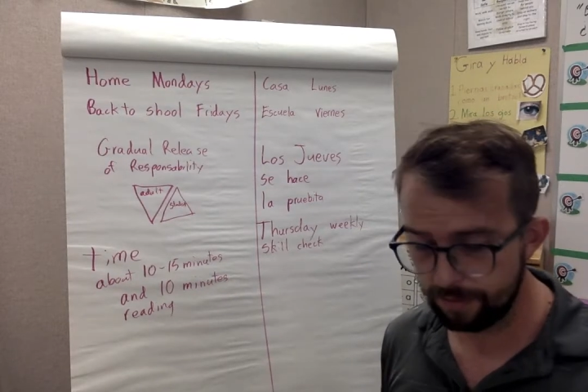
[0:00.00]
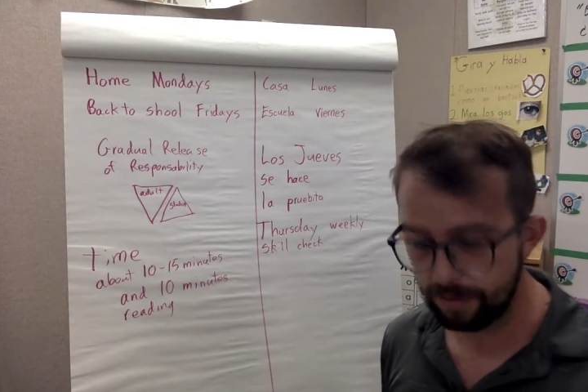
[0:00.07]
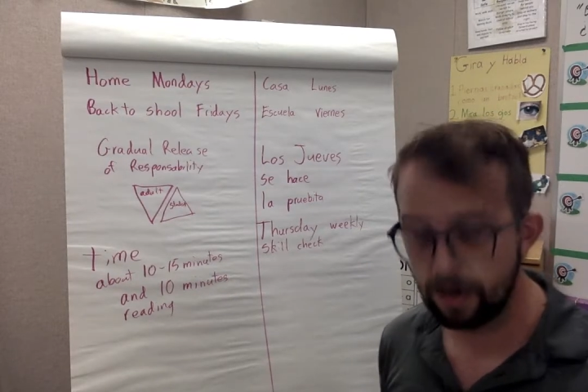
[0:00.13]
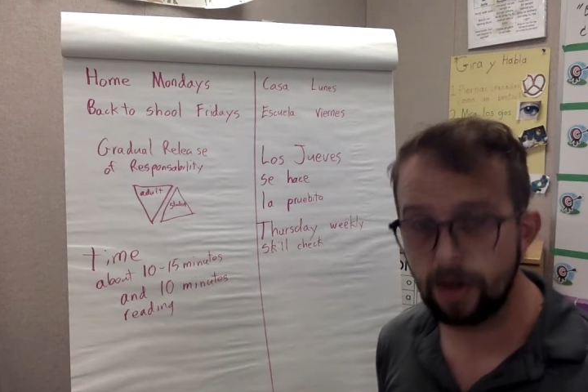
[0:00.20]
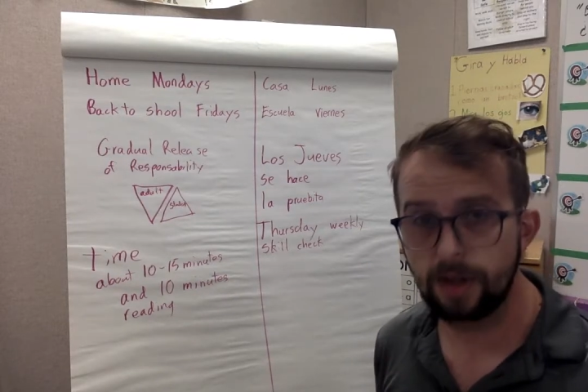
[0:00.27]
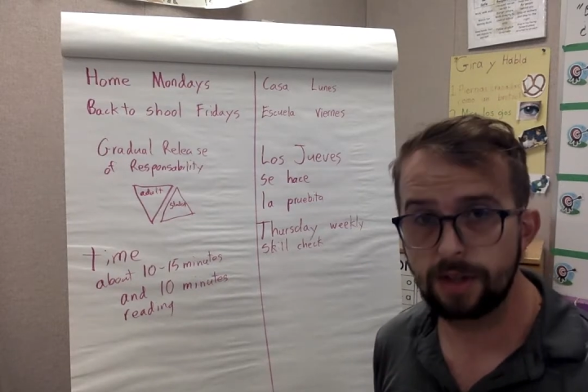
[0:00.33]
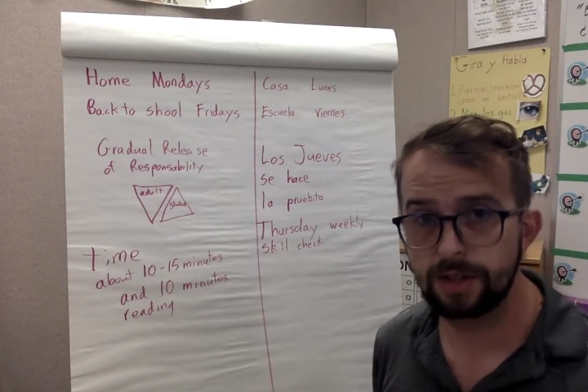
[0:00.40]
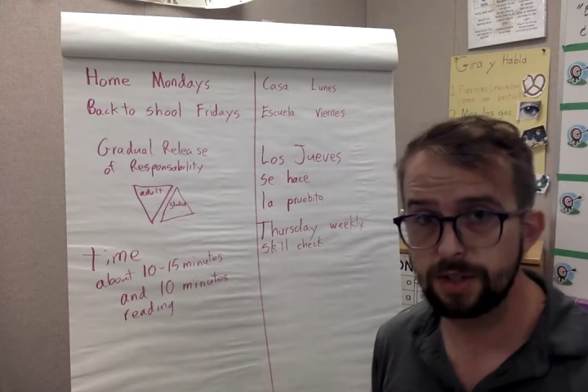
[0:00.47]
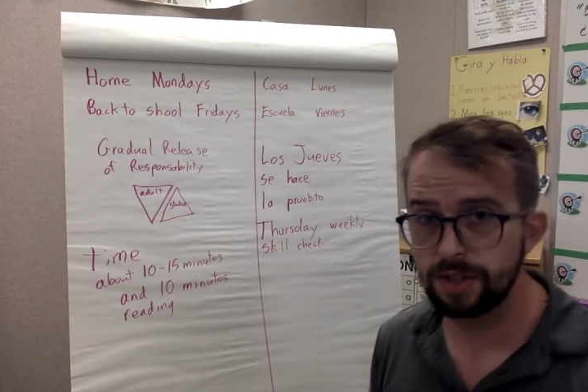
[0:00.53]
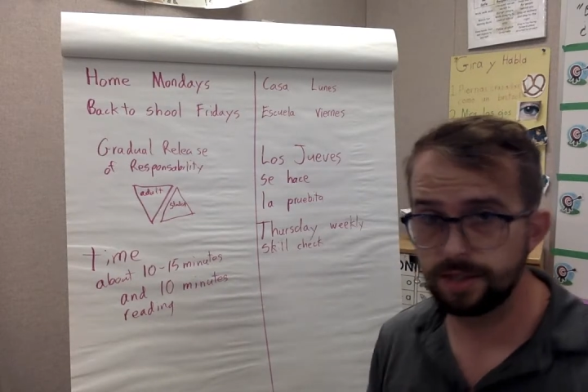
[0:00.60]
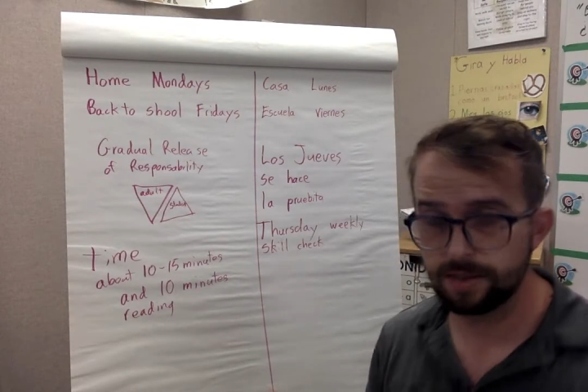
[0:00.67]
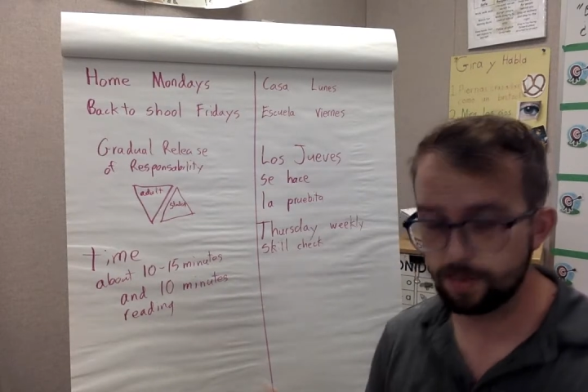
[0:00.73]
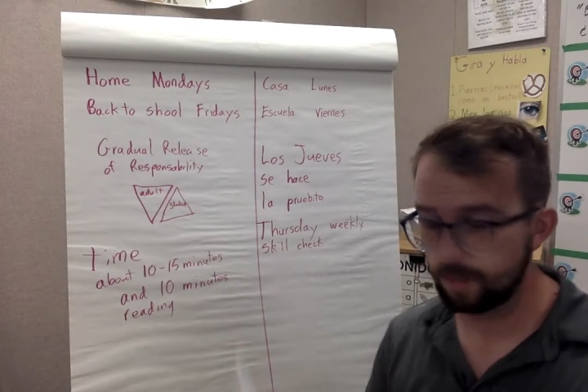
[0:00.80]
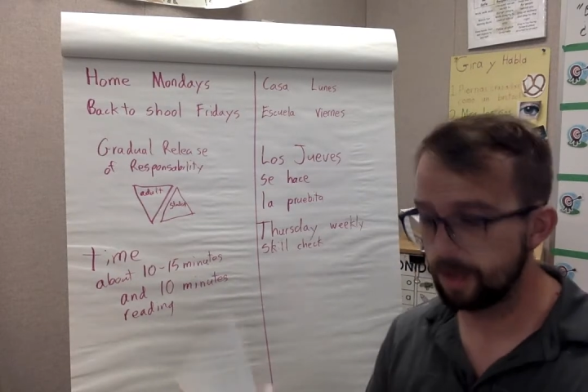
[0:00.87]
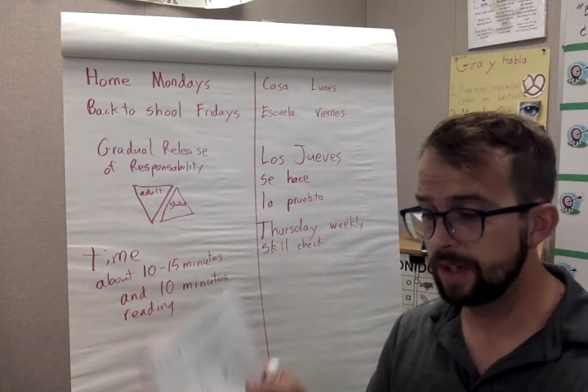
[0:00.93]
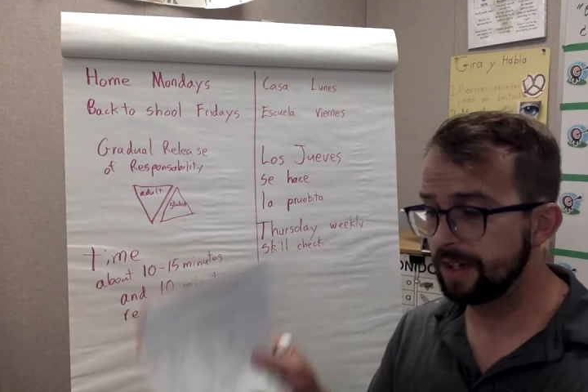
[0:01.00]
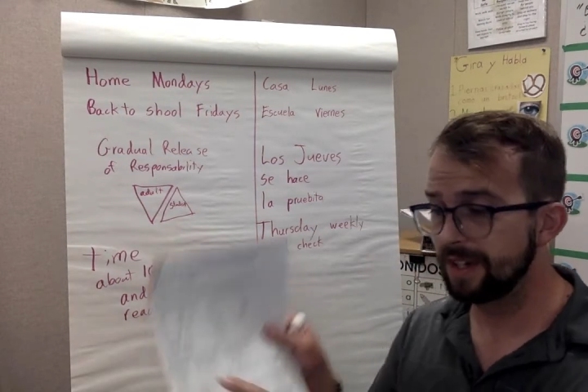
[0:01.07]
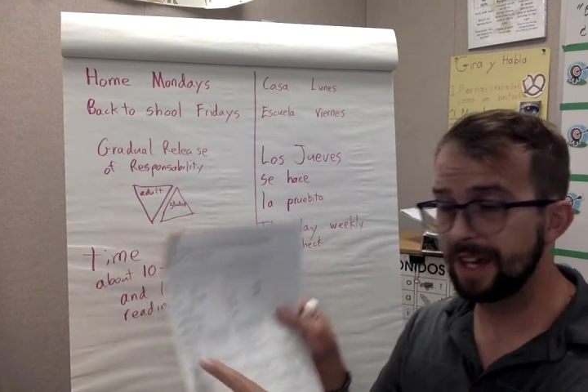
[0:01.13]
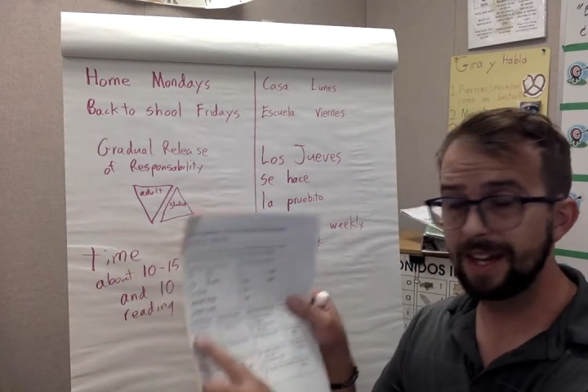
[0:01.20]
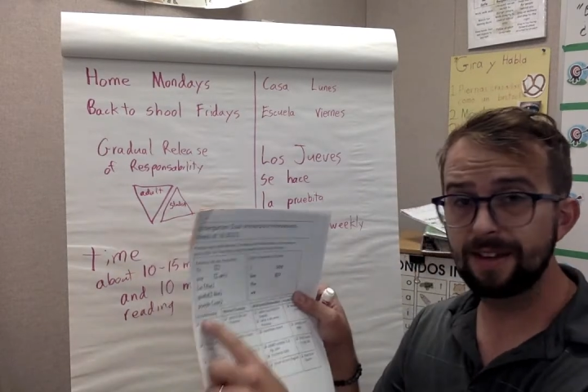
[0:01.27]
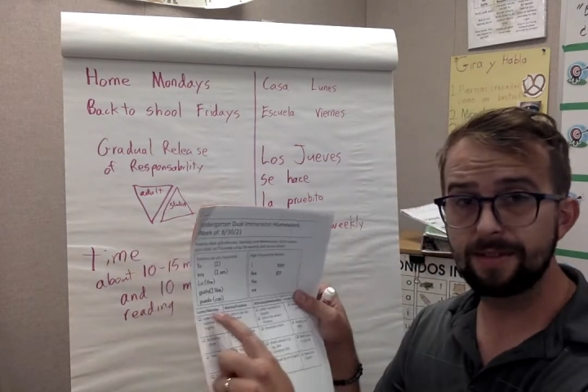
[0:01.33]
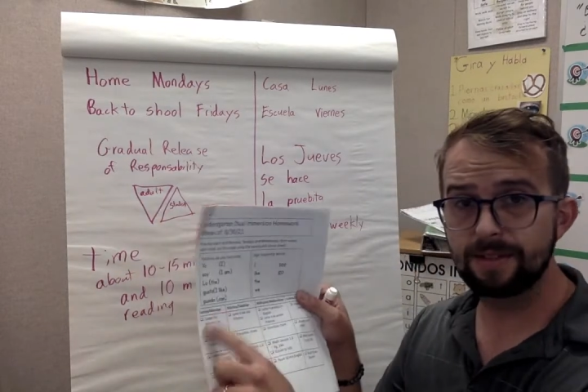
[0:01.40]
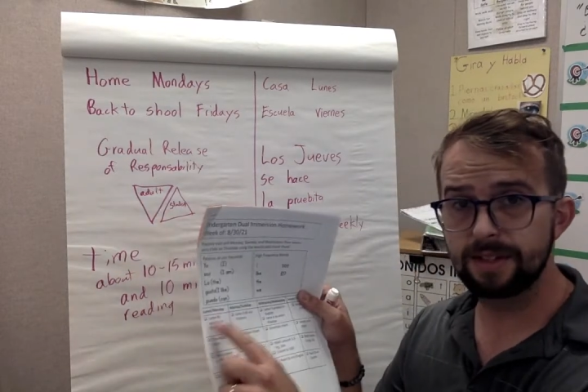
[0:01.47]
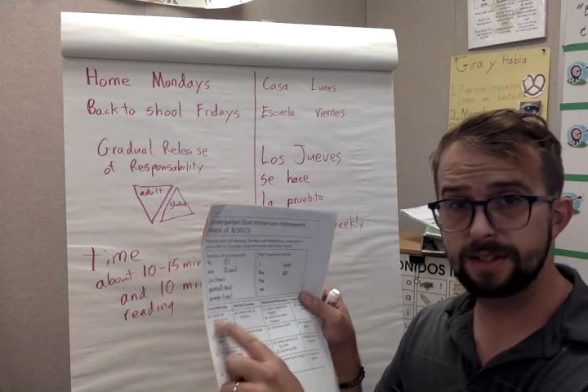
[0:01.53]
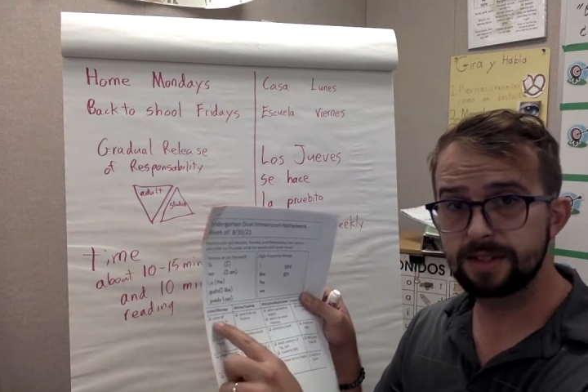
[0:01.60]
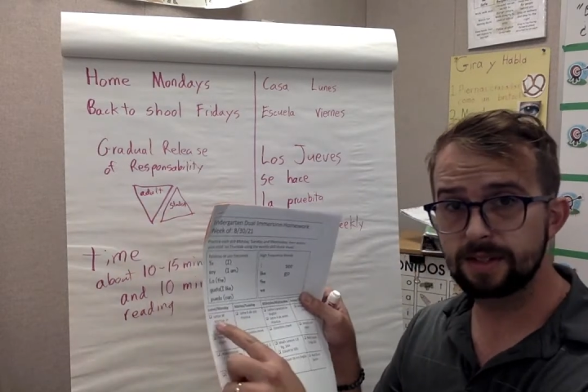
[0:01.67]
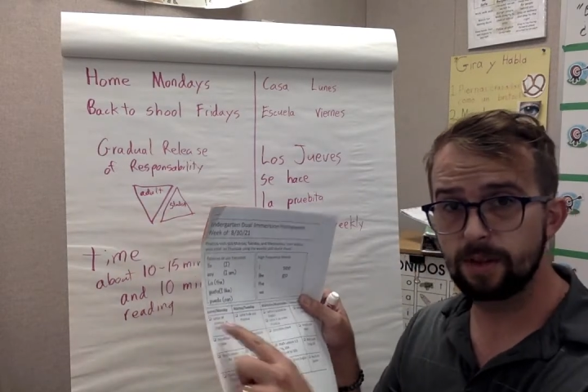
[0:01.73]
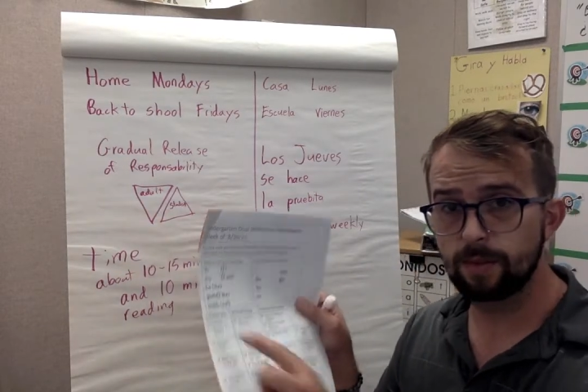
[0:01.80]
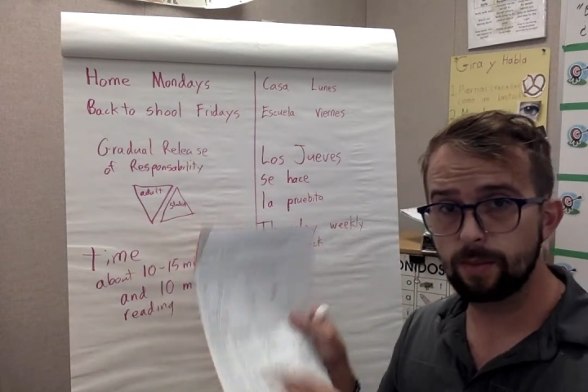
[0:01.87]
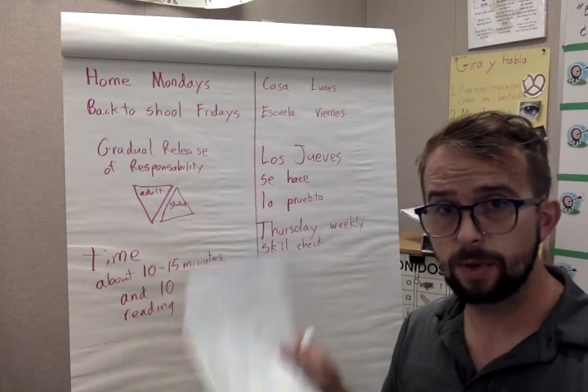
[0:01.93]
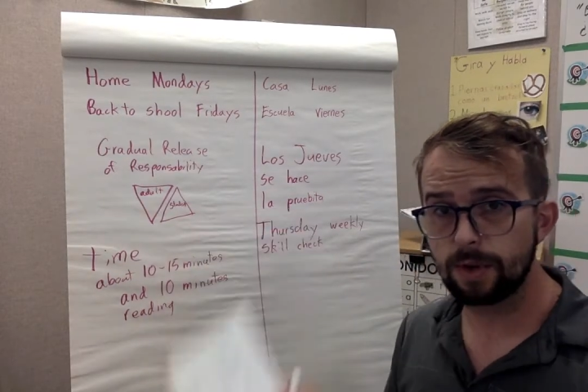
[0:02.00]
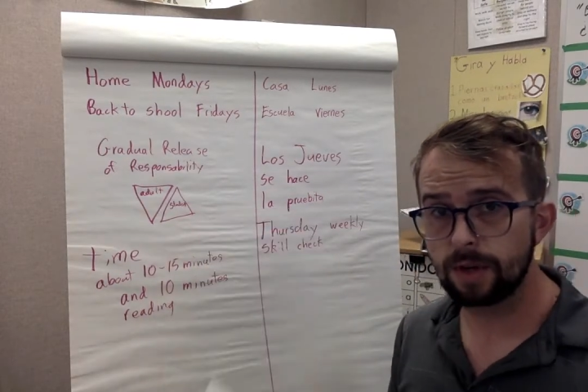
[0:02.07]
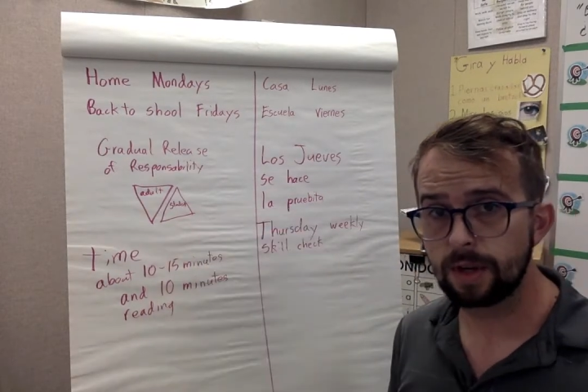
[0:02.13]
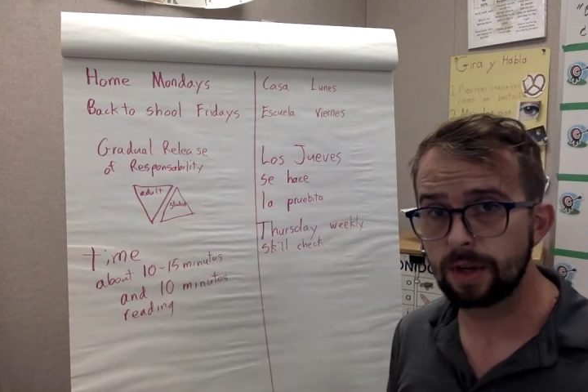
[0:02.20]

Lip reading: on just one day of this homework,